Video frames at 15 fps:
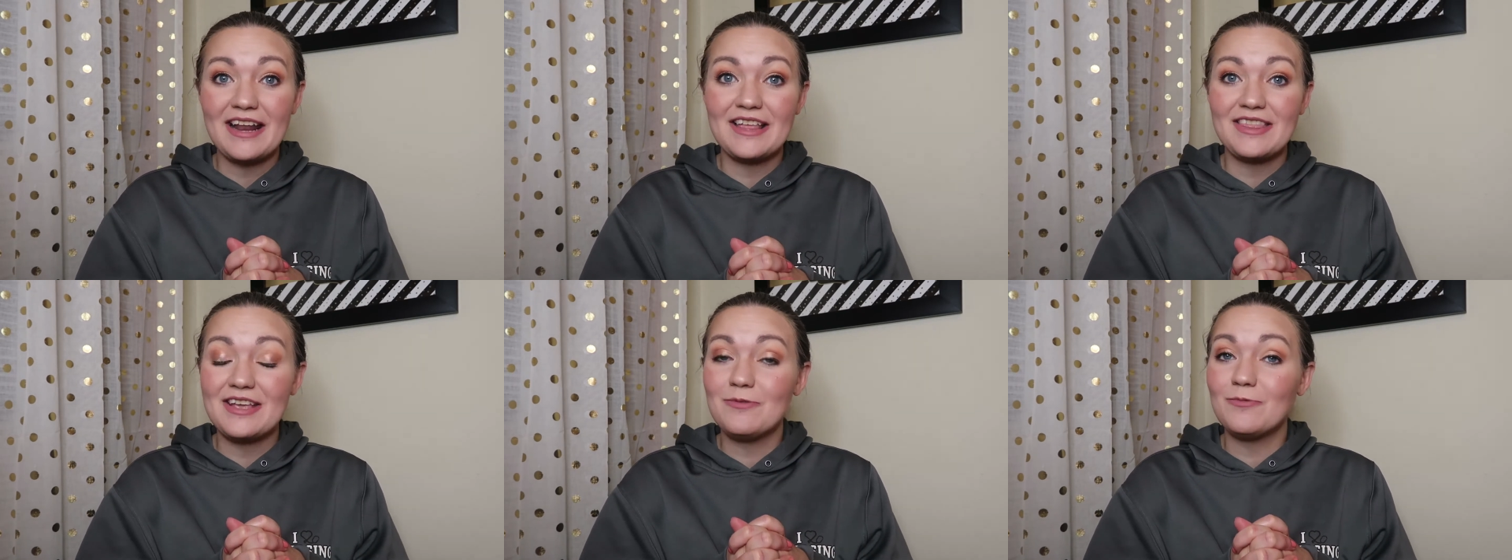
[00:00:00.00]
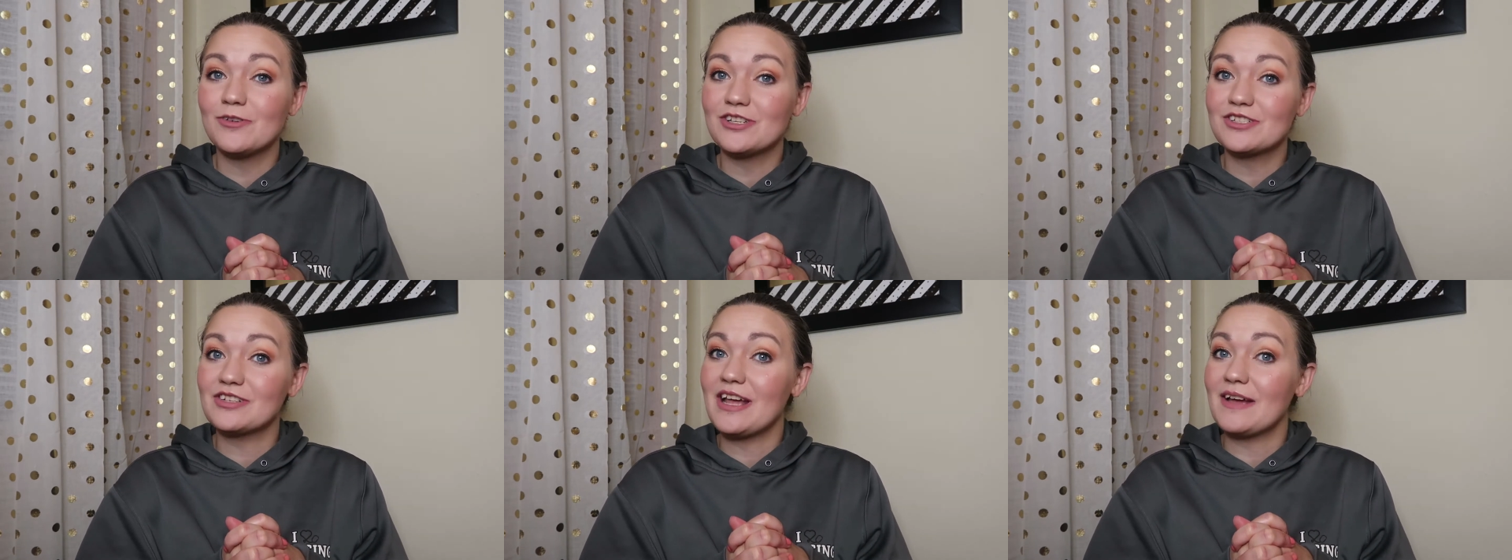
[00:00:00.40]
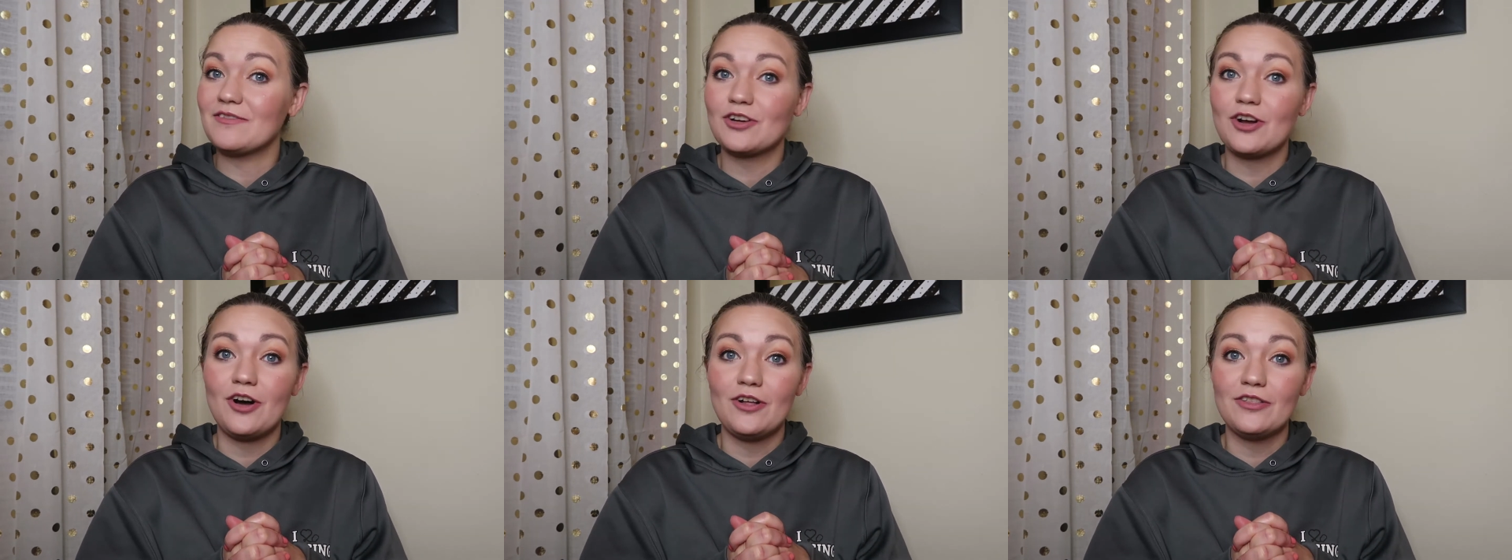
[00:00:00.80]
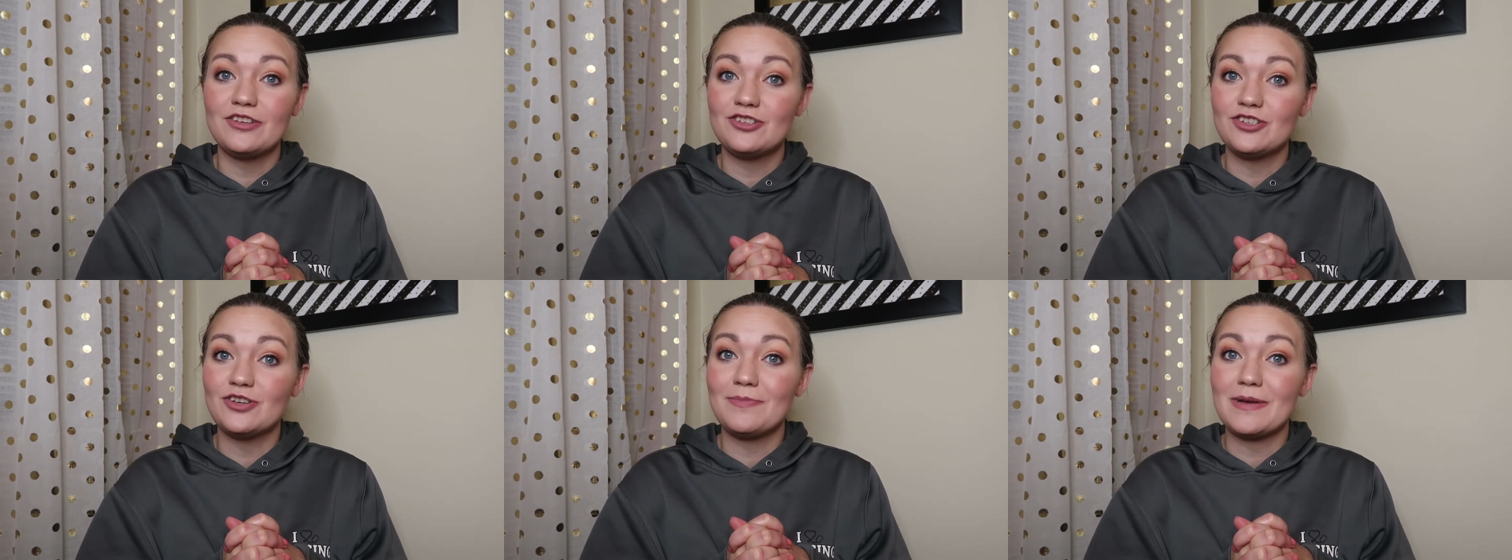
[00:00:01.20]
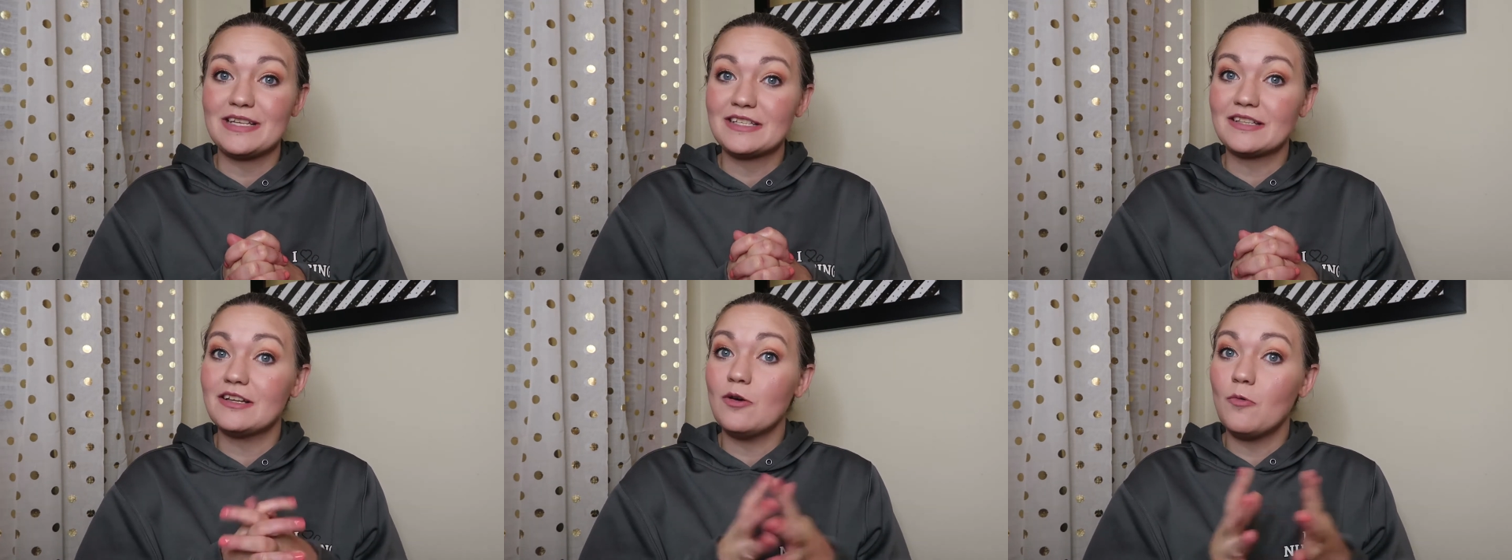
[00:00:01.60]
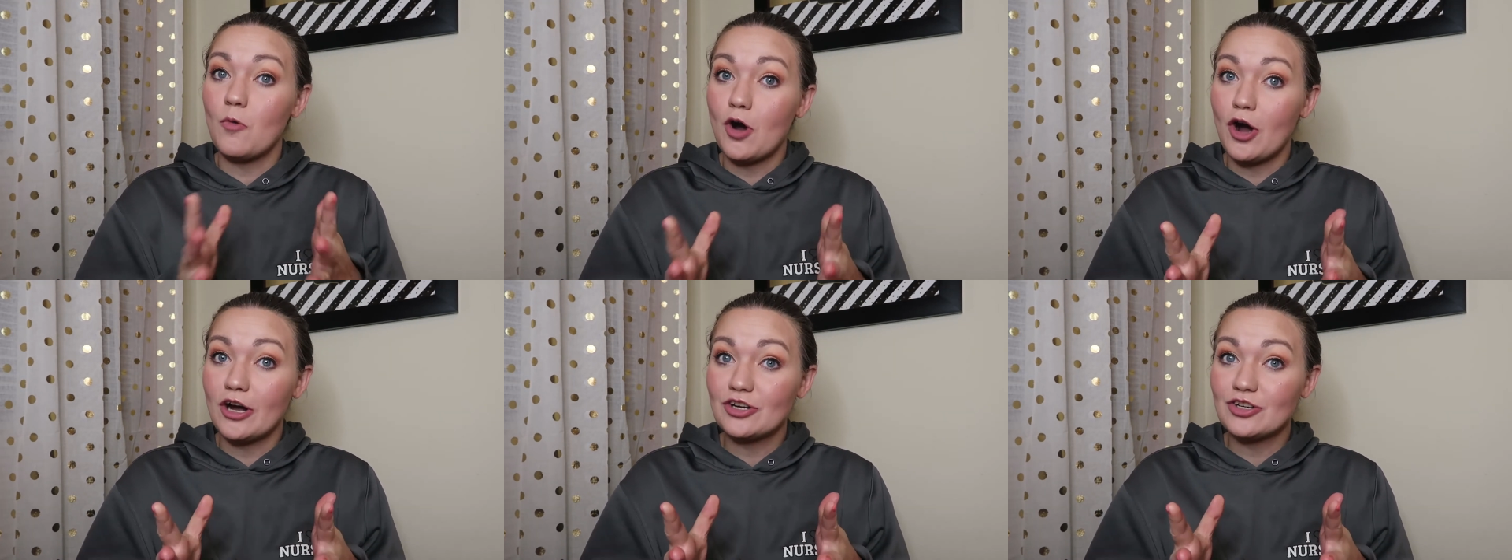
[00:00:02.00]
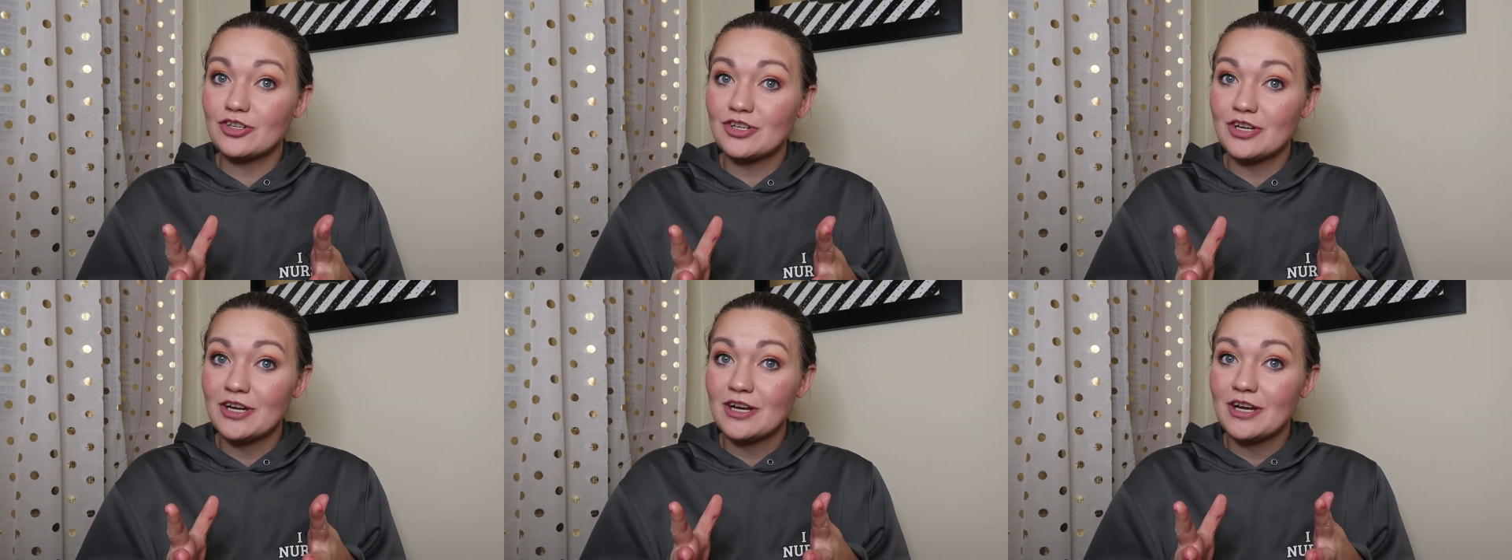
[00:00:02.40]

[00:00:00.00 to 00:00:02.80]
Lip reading: I think we're just gonna have to call this year basically a wash.